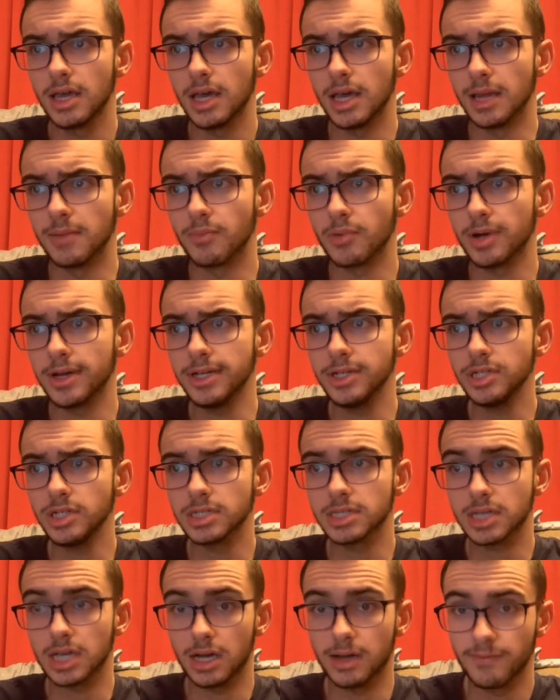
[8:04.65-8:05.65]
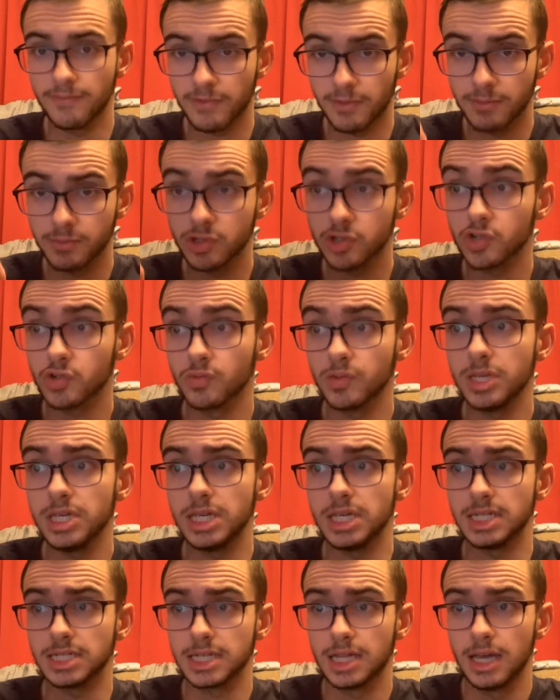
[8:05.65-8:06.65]
and branches come from
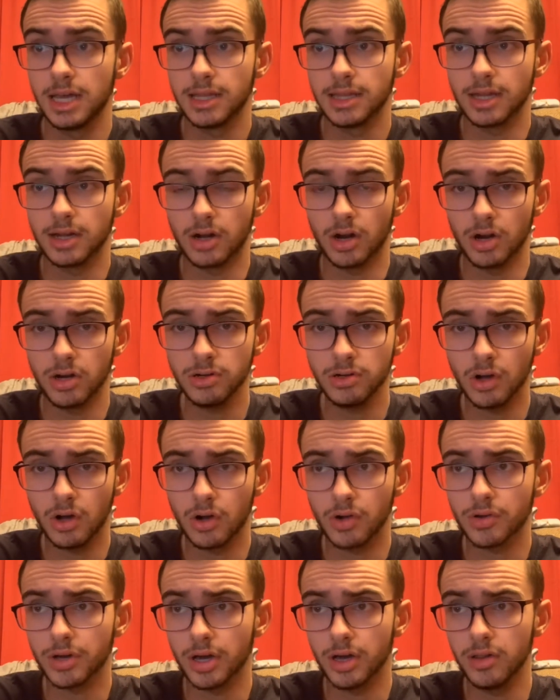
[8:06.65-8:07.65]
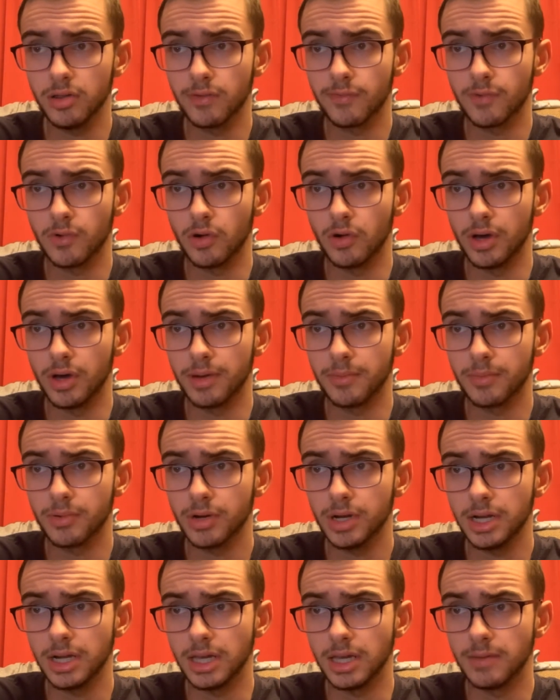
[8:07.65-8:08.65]
trees that aren't all colorful and
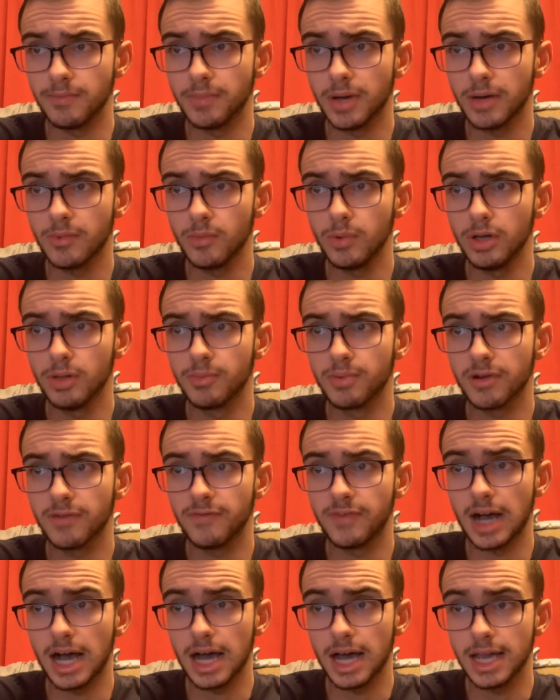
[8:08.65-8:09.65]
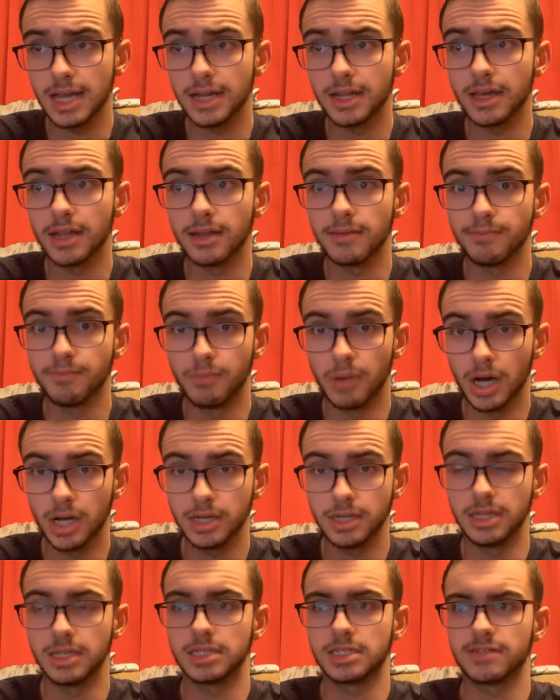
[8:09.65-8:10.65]
pretty, but will provide an
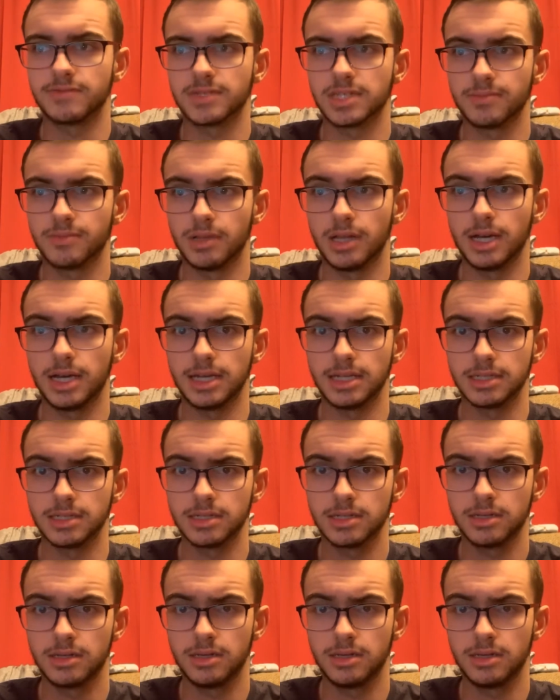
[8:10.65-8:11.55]
abundance of supplies.